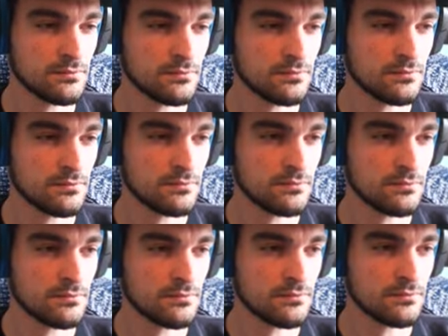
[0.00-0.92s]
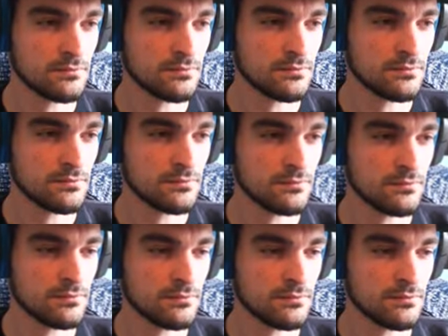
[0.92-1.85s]

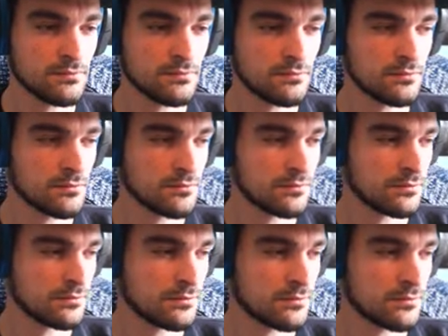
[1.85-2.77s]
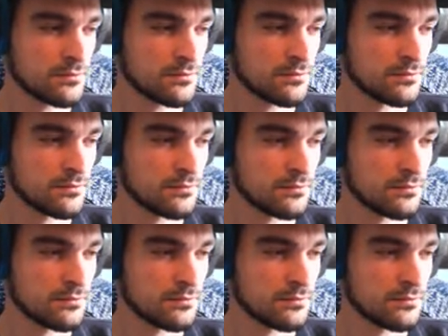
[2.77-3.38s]
(no one is talking)